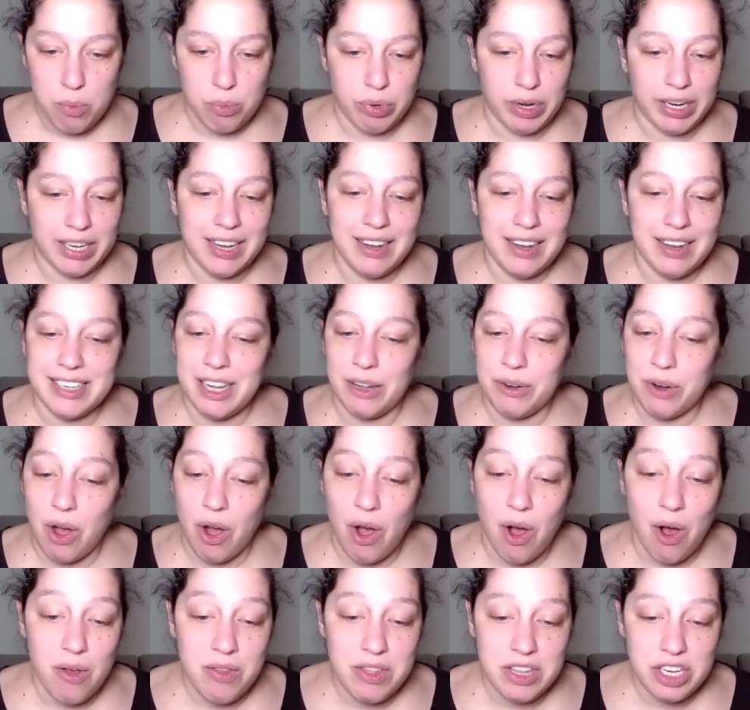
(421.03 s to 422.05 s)
breaking down
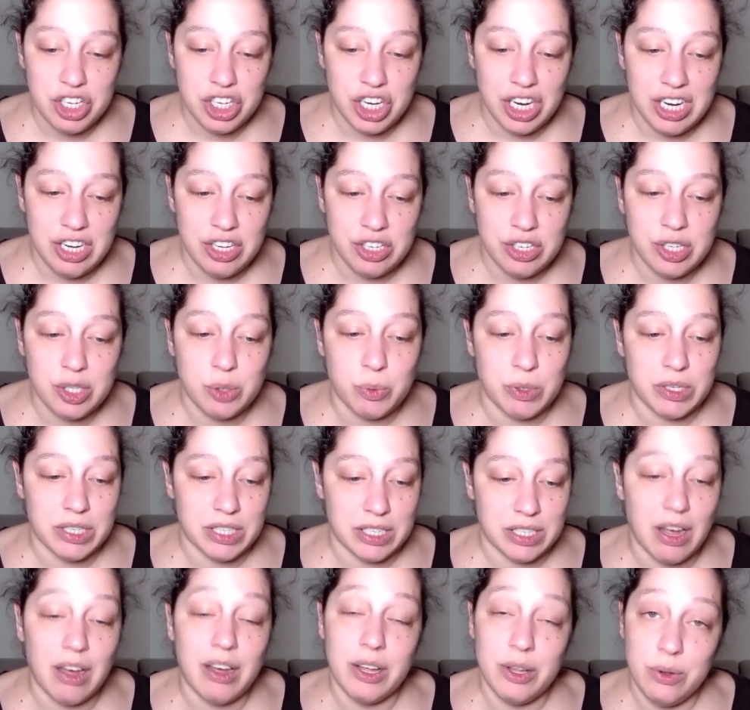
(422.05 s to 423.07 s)
all the changes we
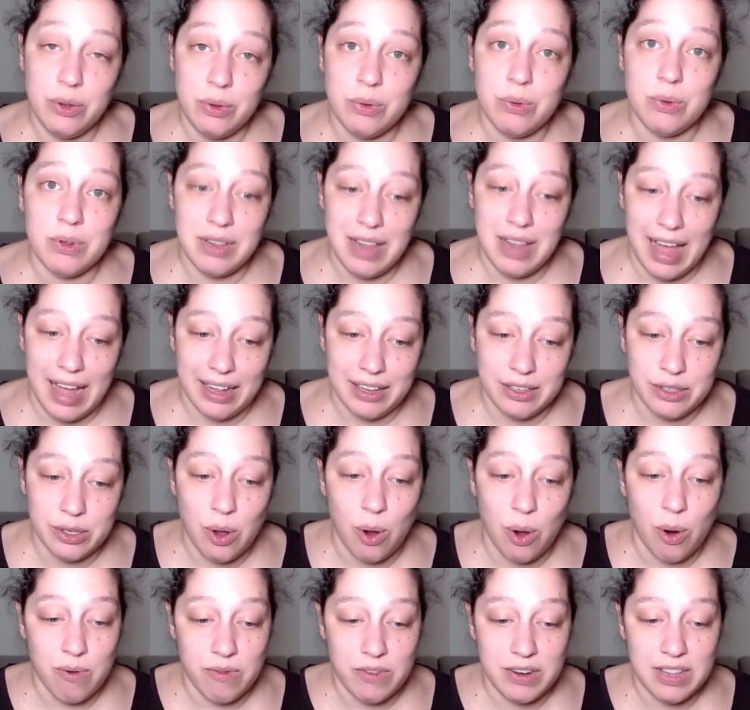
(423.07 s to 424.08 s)
saw in Google Ads
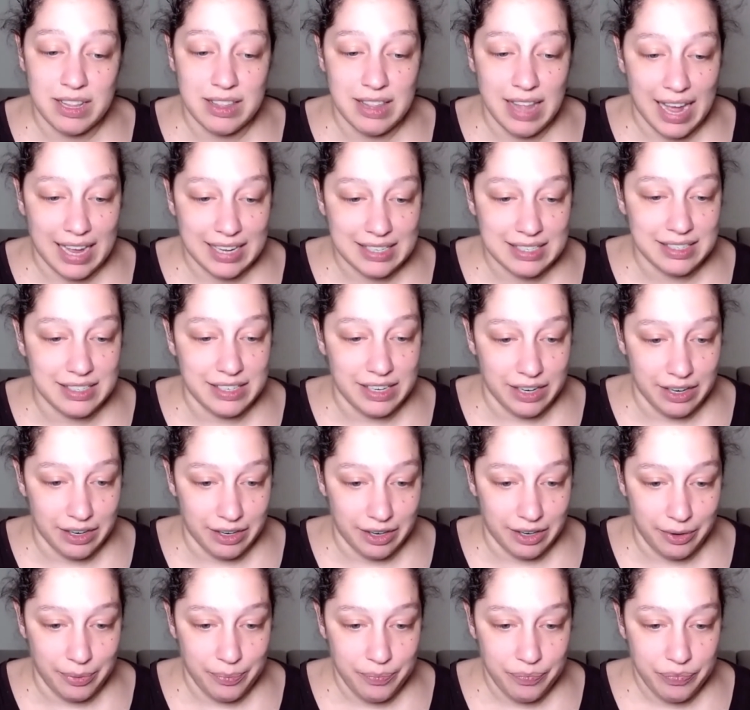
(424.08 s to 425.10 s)
over the last
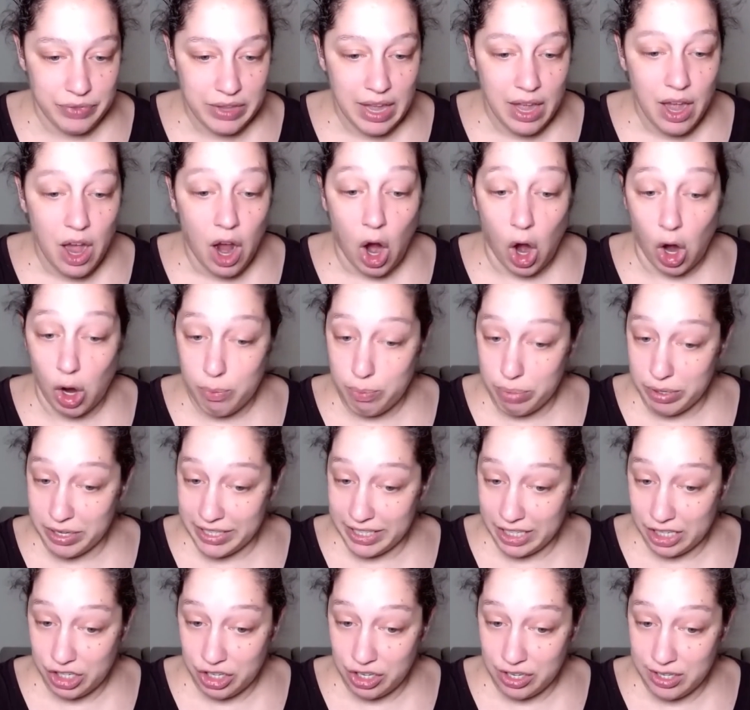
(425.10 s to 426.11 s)
year, our
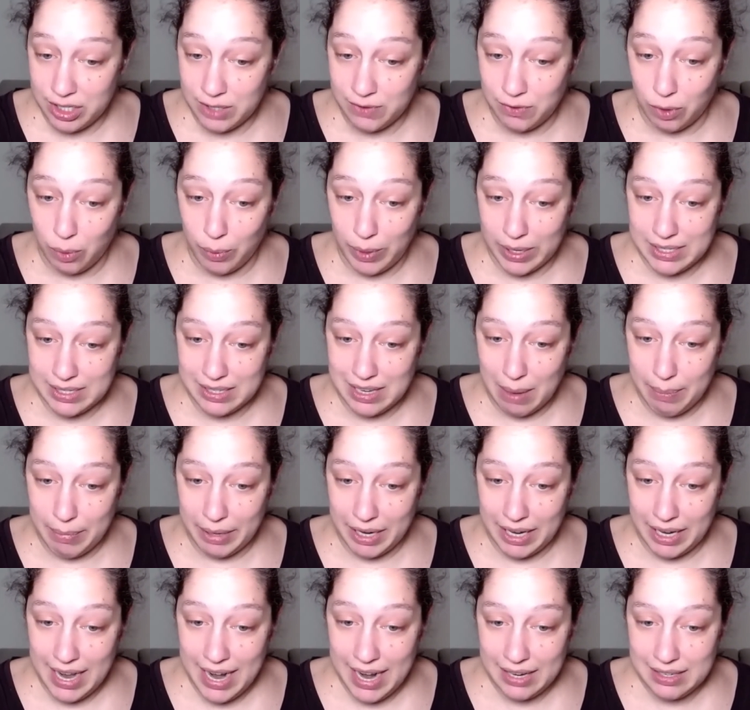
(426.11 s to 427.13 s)
predictions for what's
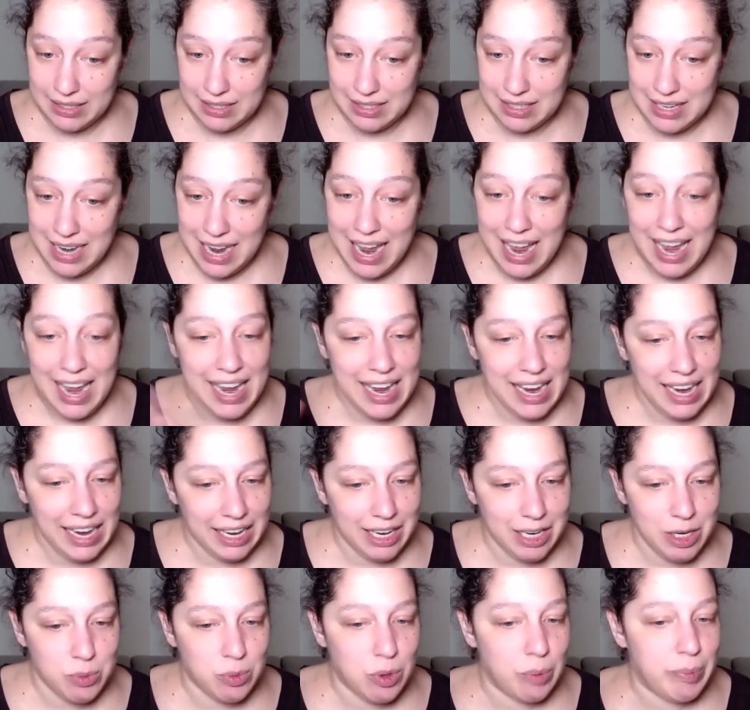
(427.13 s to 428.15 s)
coming next,
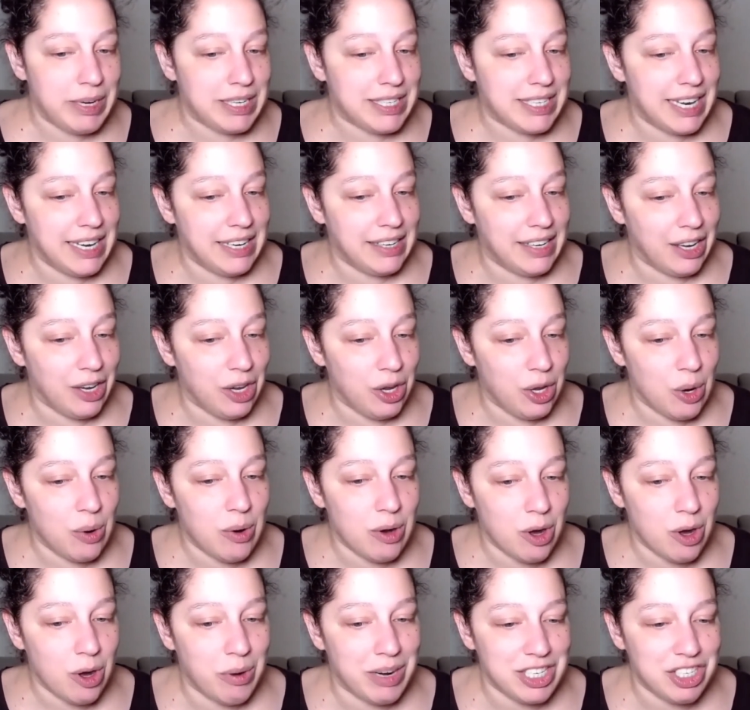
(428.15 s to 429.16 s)
and we'll be taking
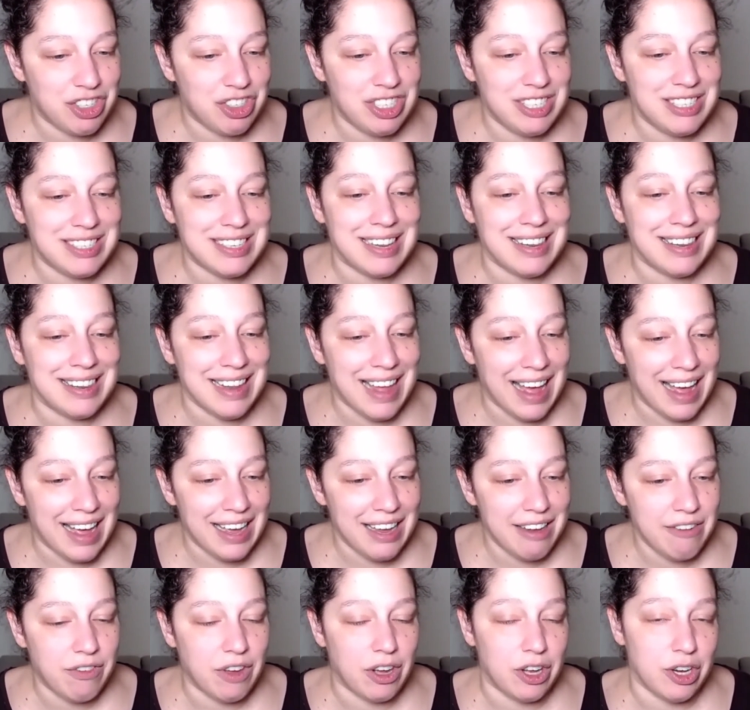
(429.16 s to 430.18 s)
your questions
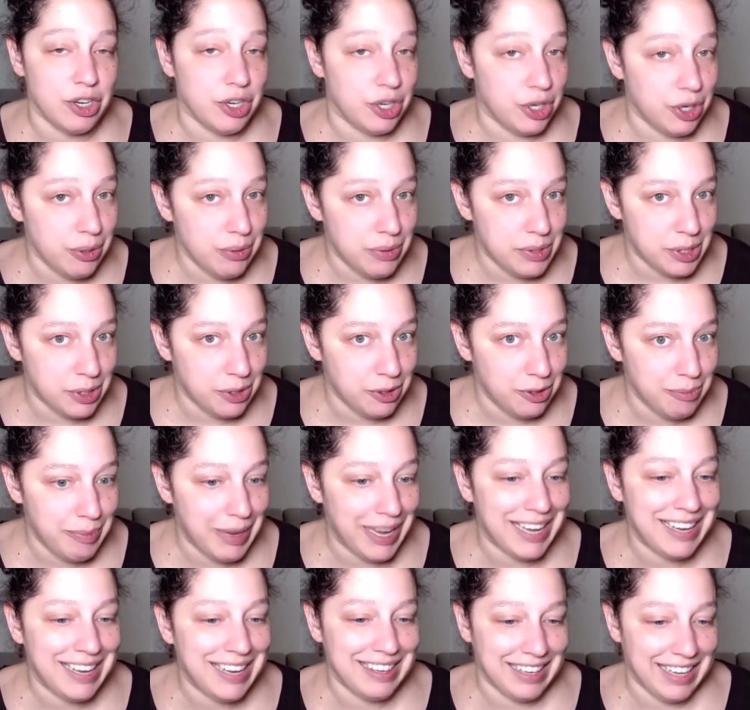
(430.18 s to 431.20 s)
live on YouTube
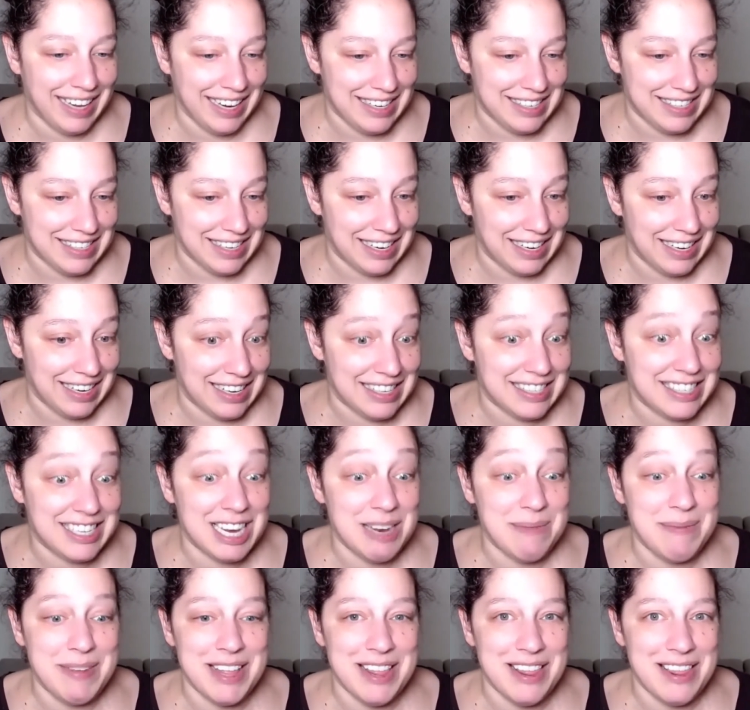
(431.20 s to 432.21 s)
and LinkedIn. It's
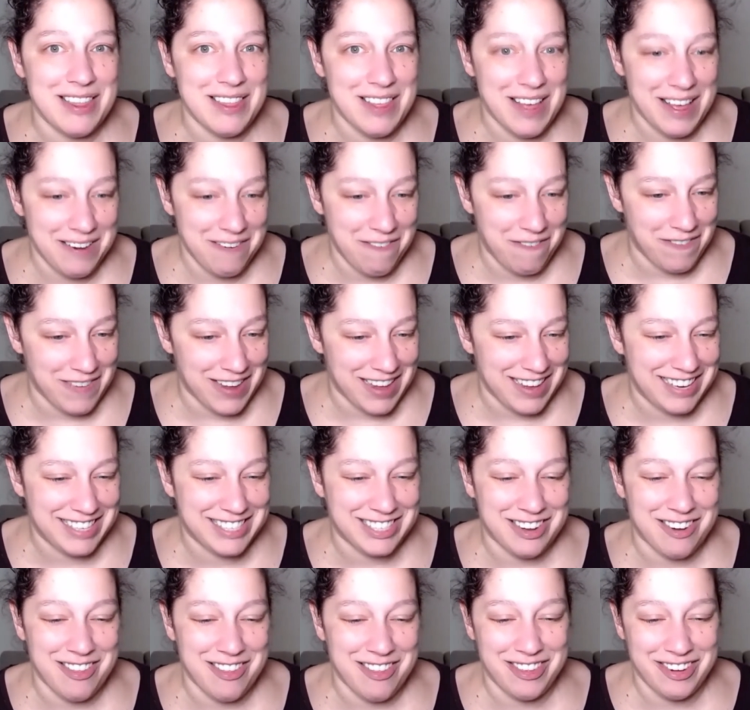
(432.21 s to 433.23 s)
going to be a lot of fun.
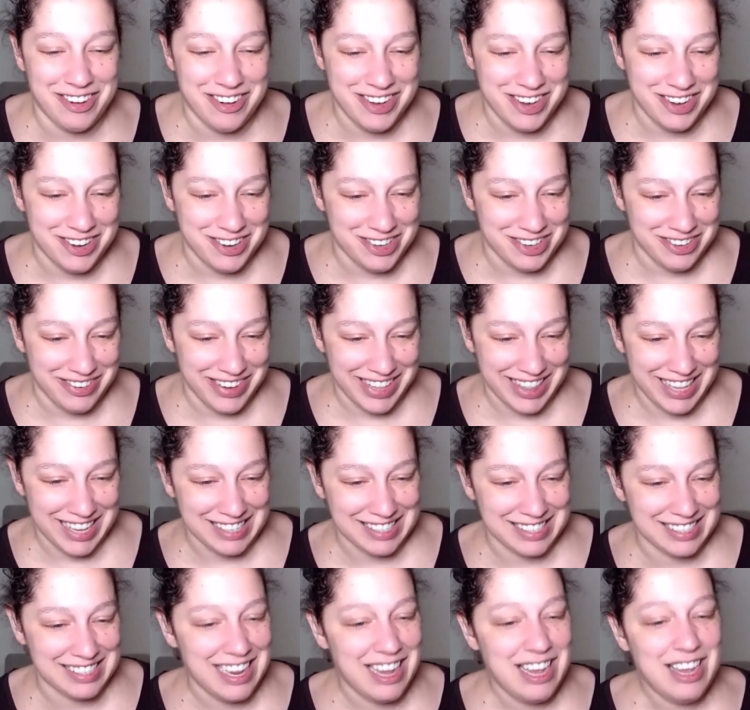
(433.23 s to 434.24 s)
It's our third year doing
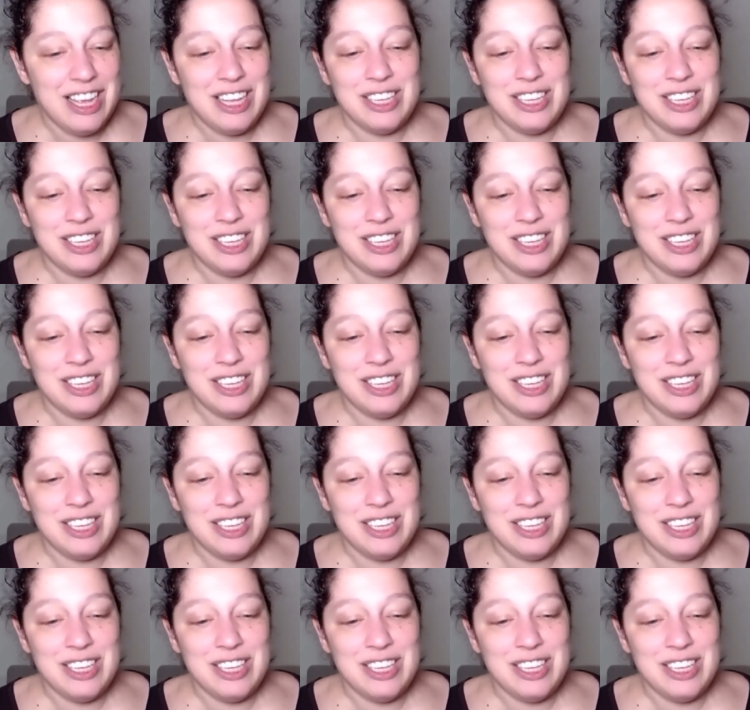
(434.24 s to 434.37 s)
this.